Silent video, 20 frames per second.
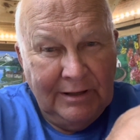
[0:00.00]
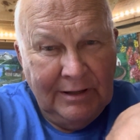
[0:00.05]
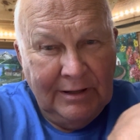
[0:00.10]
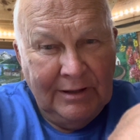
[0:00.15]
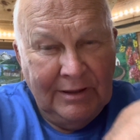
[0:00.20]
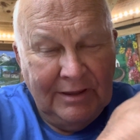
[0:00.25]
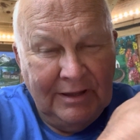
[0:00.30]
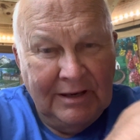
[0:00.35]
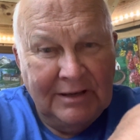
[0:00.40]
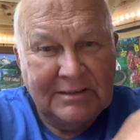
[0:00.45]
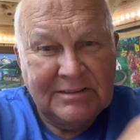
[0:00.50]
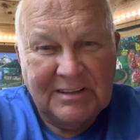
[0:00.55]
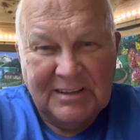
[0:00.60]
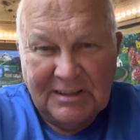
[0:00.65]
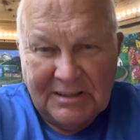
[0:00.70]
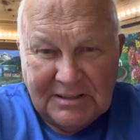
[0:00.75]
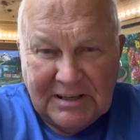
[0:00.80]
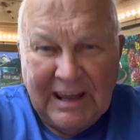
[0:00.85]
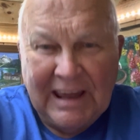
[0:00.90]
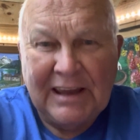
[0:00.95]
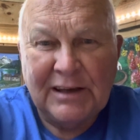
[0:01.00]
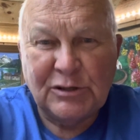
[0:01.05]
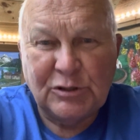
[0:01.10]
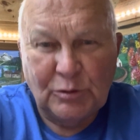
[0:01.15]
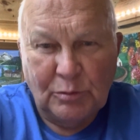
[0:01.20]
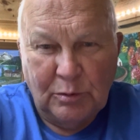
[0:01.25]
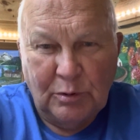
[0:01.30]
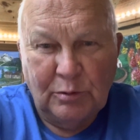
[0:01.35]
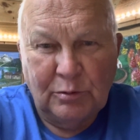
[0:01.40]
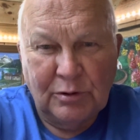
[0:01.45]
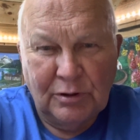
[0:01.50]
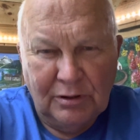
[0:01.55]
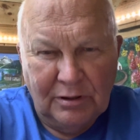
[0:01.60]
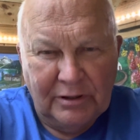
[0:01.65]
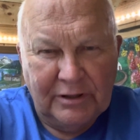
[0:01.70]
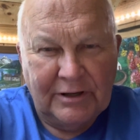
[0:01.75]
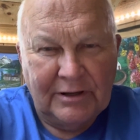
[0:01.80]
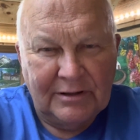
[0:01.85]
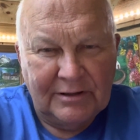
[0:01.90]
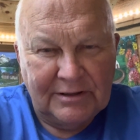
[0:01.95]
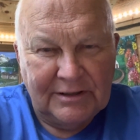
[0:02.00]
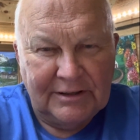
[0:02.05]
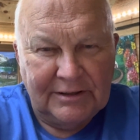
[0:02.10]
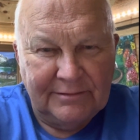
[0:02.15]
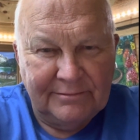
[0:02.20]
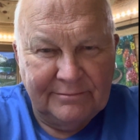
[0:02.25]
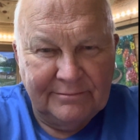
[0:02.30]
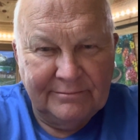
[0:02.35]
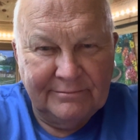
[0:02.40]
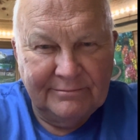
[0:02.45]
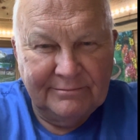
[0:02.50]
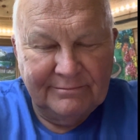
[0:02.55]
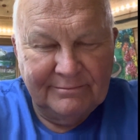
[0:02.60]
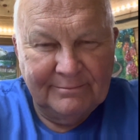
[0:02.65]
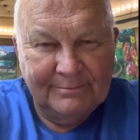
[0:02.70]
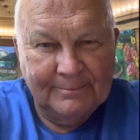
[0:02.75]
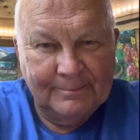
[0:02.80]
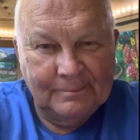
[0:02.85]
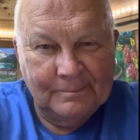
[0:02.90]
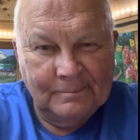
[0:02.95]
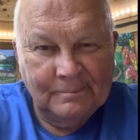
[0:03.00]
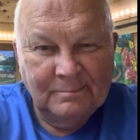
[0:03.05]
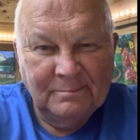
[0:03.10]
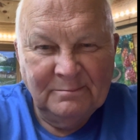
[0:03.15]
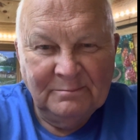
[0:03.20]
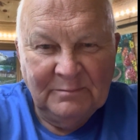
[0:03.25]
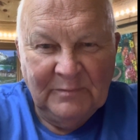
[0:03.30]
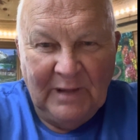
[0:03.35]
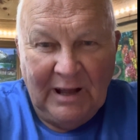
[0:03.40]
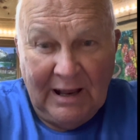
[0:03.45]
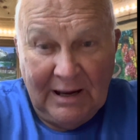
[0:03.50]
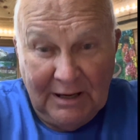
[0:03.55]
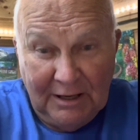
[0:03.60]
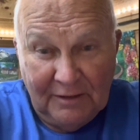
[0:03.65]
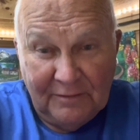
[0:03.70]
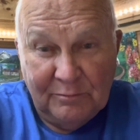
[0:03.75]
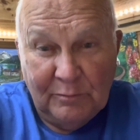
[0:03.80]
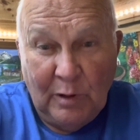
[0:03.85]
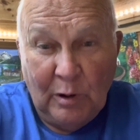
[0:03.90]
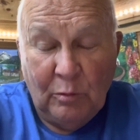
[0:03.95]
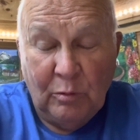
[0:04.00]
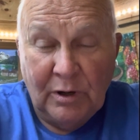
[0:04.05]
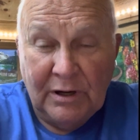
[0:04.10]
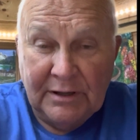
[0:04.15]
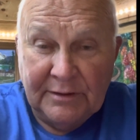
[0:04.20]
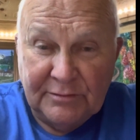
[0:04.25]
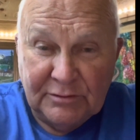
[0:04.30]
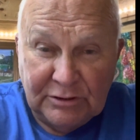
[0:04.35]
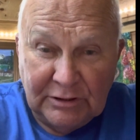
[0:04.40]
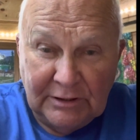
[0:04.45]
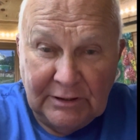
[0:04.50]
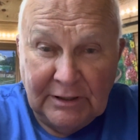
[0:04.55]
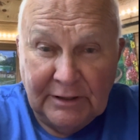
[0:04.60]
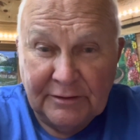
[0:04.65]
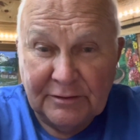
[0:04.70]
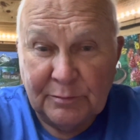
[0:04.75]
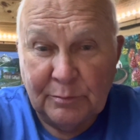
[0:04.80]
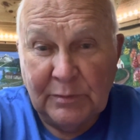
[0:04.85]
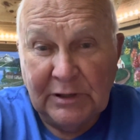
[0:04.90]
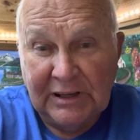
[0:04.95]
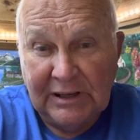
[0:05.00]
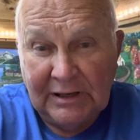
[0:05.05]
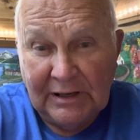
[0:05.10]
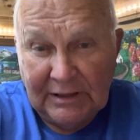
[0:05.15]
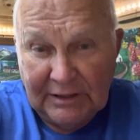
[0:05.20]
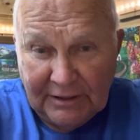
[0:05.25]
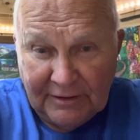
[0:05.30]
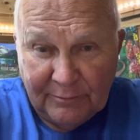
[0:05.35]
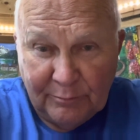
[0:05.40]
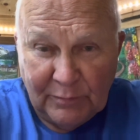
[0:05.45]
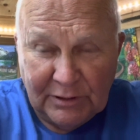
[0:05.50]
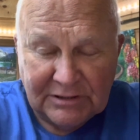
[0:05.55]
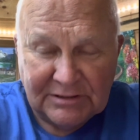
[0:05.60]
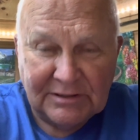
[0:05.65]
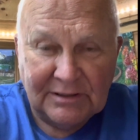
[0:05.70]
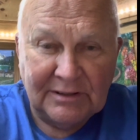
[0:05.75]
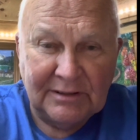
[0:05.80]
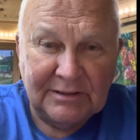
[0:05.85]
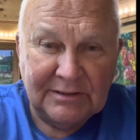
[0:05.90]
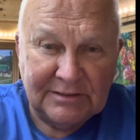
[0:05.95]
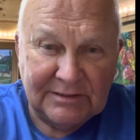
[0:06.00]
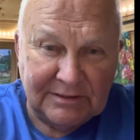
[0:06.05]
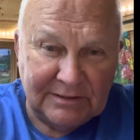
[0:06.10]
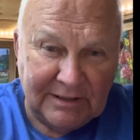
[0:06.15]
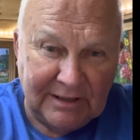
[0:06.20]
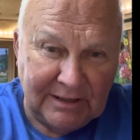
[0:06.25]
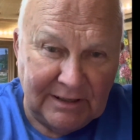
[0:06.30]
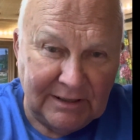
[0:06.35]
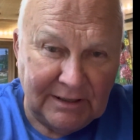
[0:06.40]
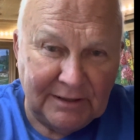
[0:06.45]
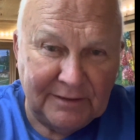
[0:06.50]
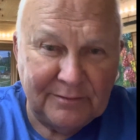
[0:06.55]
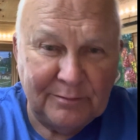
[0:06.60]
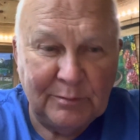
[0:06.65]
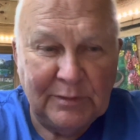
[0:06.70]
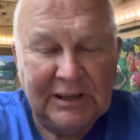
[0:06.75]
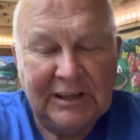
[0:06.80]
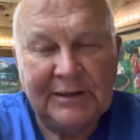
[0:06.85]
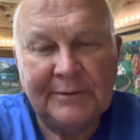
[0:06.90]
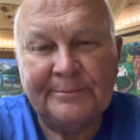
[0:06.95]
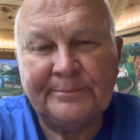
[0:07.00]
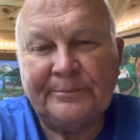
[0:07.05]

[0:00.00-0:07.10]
things in the tangible world, aren't they? I love my wife. She loves me. I love my sons. They love me.